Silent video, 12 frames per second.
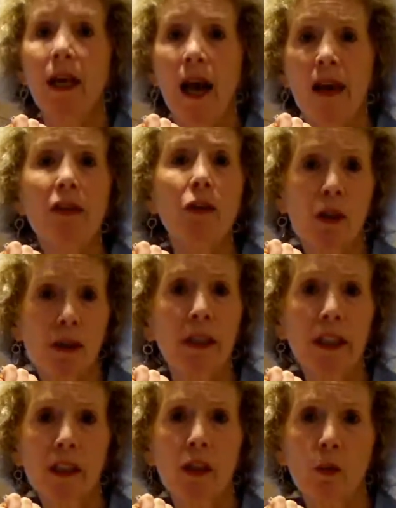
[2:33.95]
and there's a
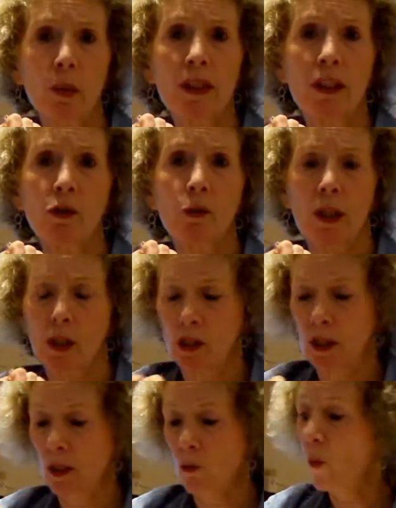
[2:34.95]
link to the written
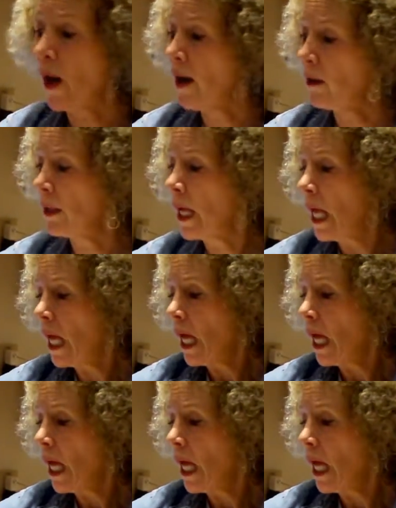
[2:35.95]
instructions as well.